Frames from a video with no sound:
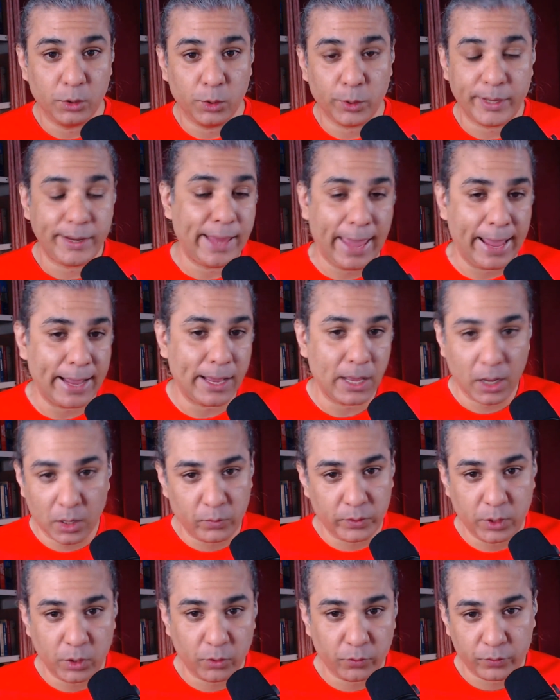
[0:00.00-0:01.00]
You can hang
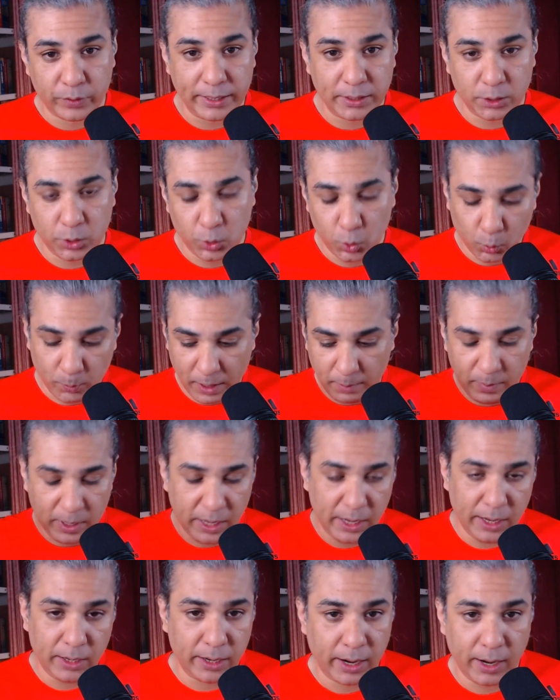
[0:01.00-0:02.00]
out with your friends. You may
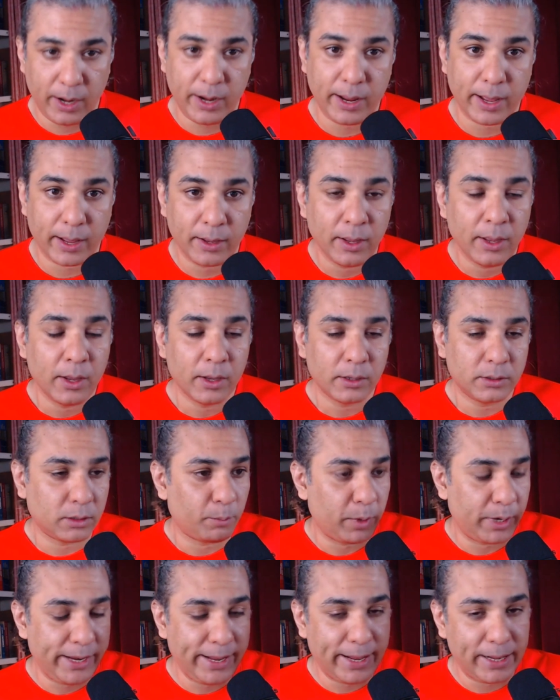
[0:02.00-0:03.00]
be in India.
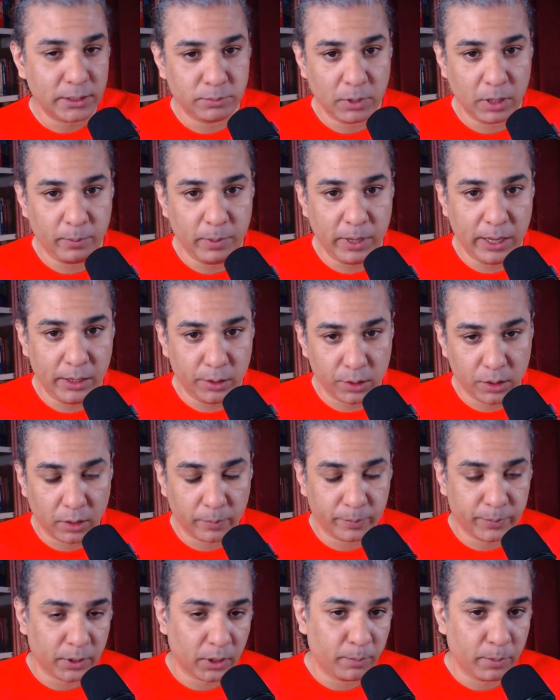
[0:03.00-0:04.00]
Somebody else may be in
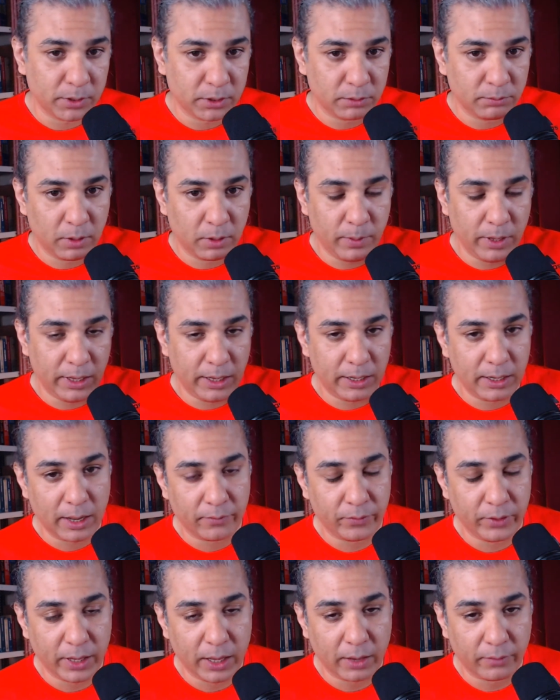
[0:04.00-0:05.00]
Europe. Third person may be in
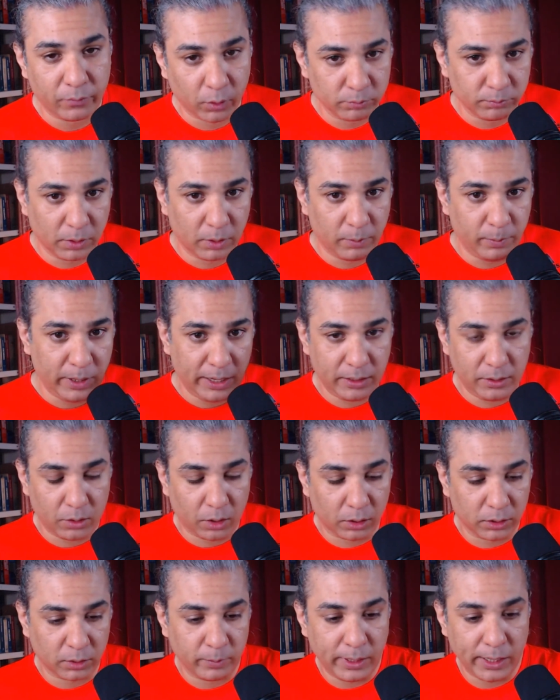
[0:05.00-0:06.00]
Africa. Fourth may be in
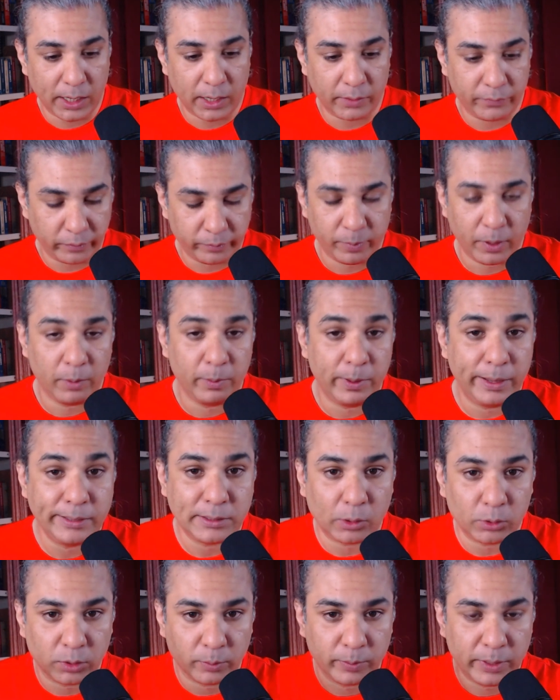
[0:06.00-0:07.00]
North America. Fifth may be in
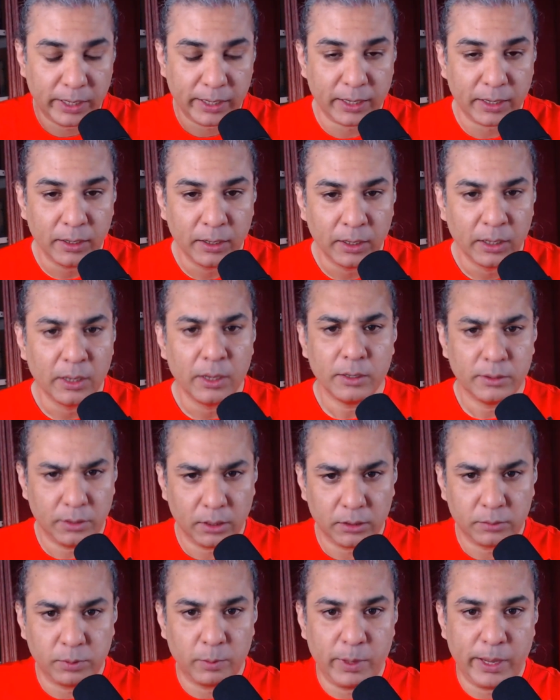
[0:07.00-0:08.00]
South America.
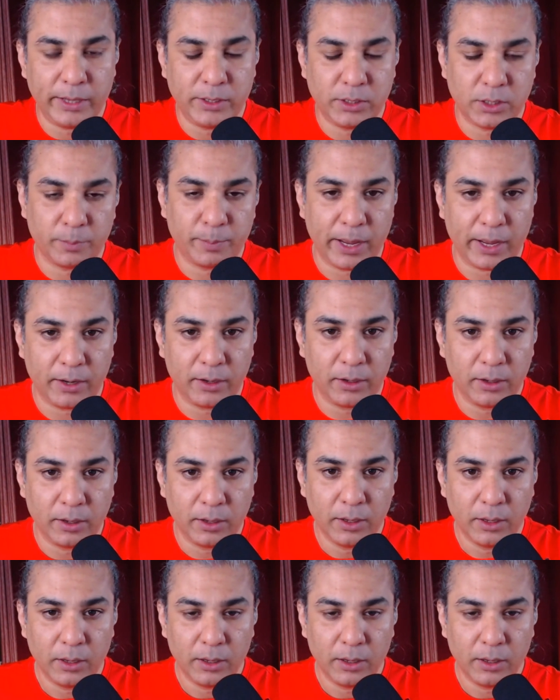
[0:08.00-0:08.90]
Sixth may be in Japan.